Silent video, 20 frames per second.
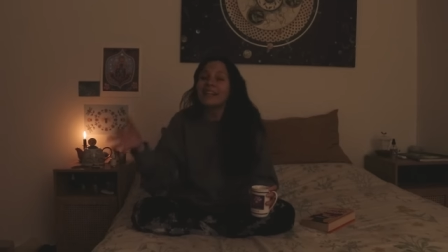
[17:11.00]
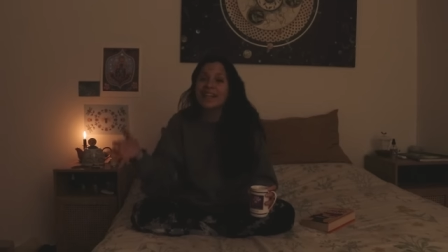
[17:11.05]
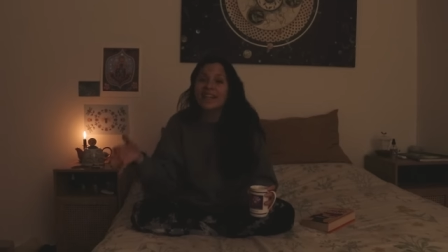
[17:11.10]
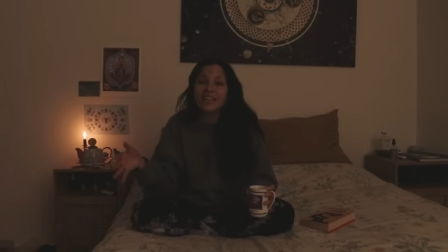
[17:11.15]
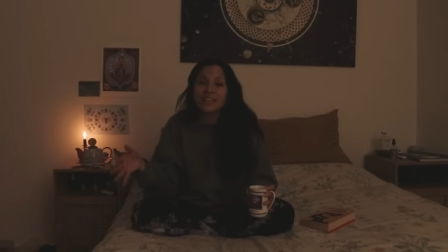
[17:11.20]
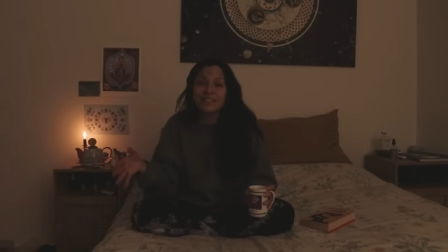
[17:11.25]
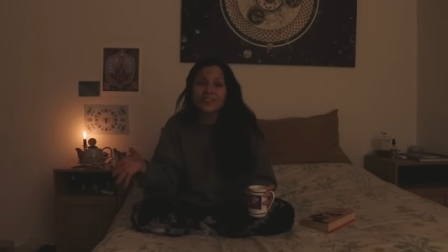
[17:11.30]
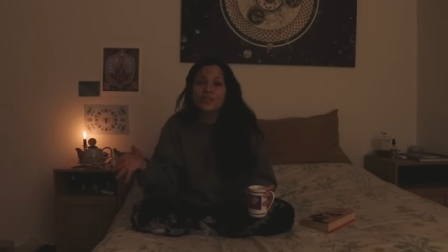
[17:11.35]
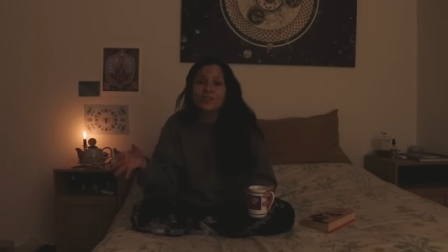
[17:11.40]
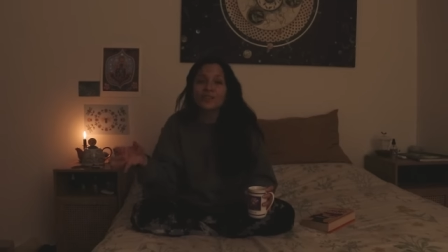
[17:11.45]

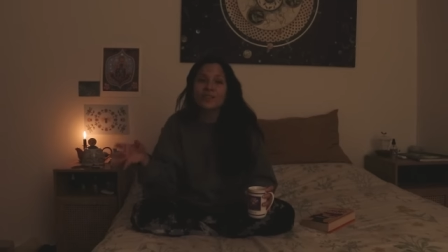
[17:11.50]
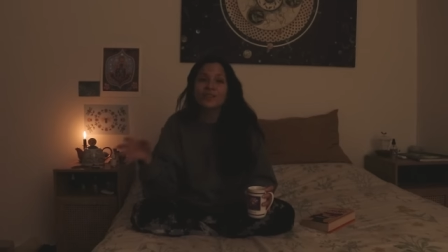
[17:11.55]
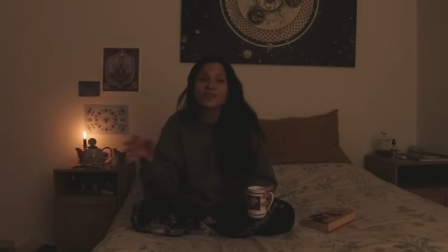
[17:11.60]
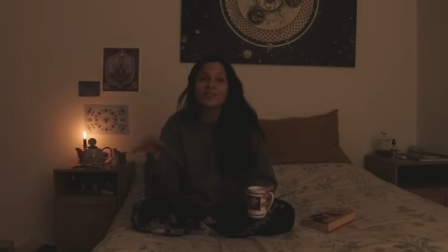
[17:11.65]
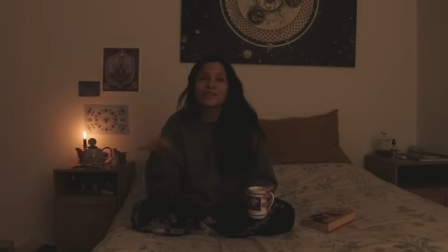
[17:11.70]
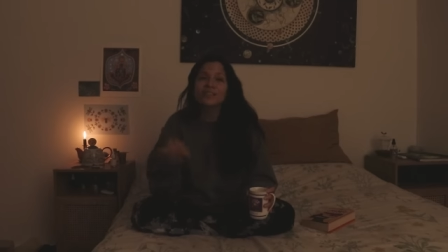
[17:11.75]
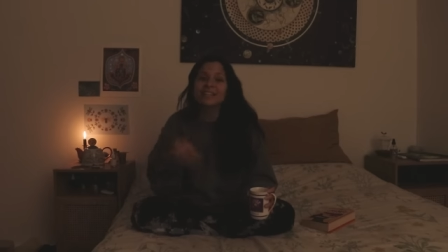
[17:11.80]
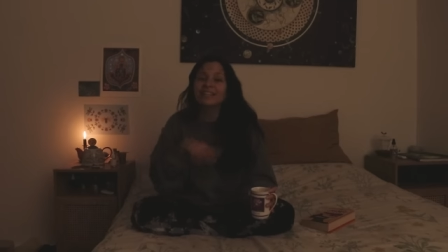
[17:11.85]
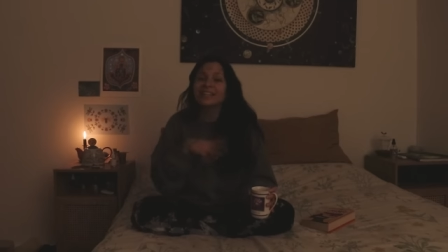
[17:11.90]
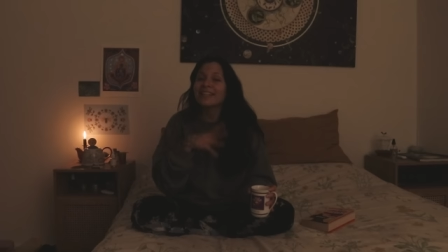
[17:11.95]

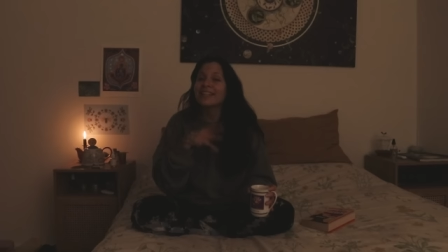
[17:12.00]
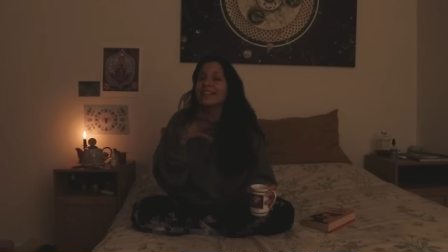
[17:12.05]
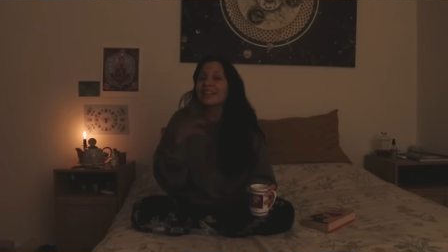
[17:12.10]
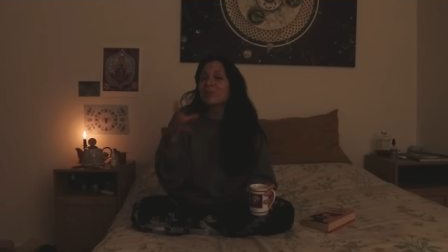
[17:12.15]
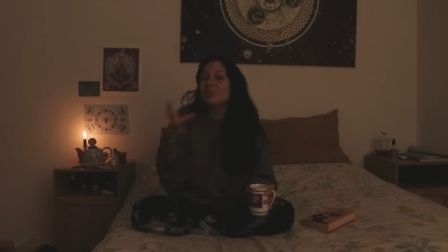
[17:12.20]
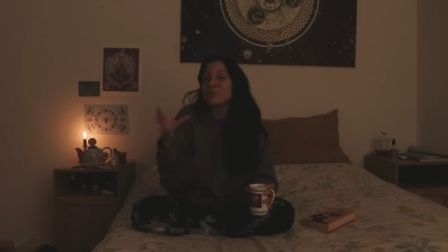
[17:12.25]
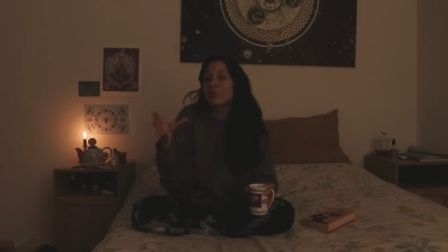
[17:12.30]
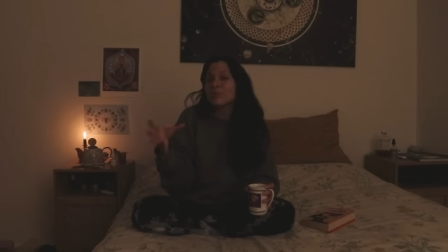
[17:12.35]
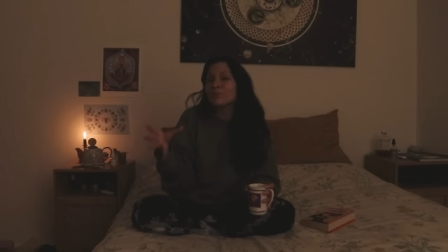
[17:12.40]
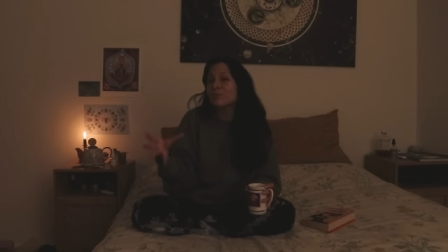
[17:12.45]
candle, setting
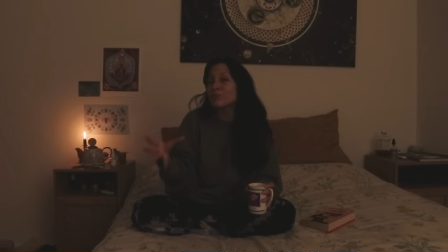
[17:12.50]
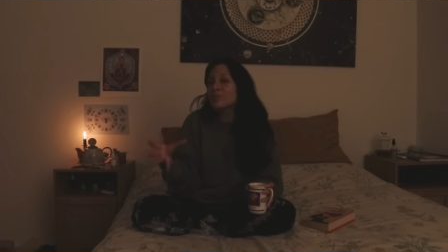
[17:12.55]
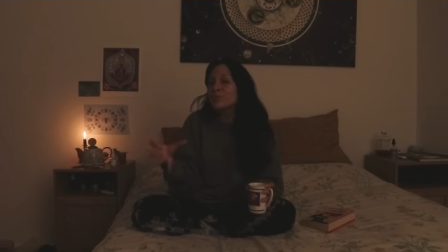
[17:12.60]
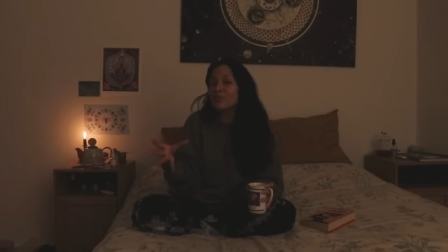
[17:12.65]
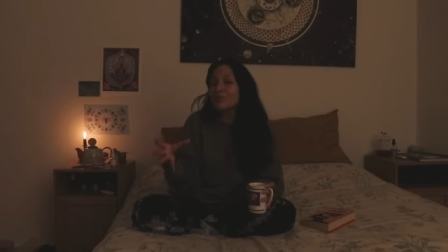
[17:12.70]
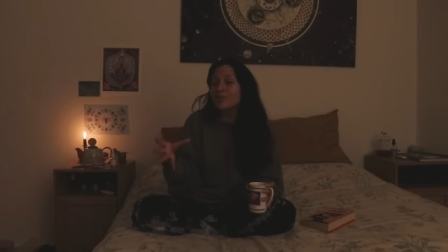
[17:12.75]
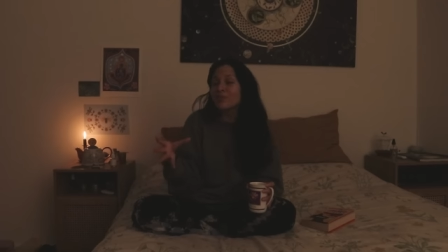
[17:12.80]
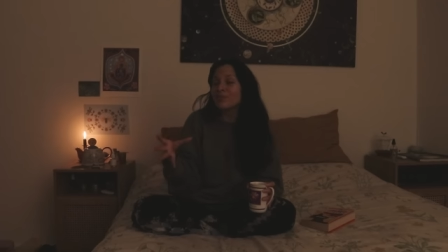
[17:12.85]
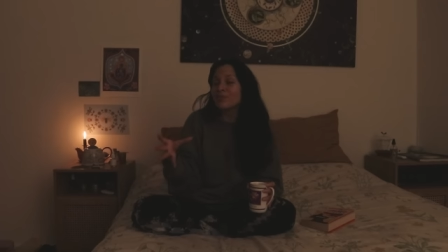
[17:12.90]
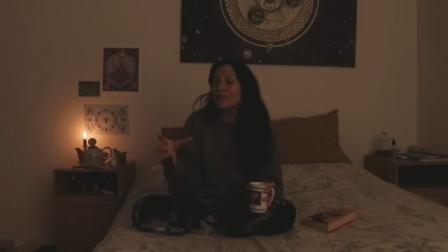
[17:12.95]
up the
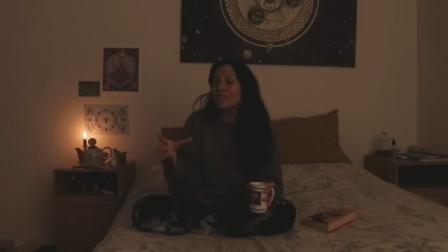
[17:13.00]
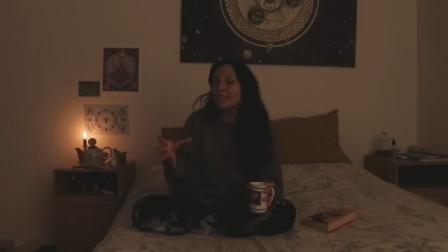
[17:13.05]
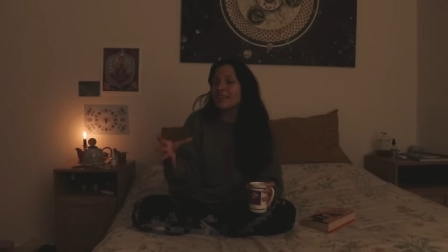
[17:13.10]
mood for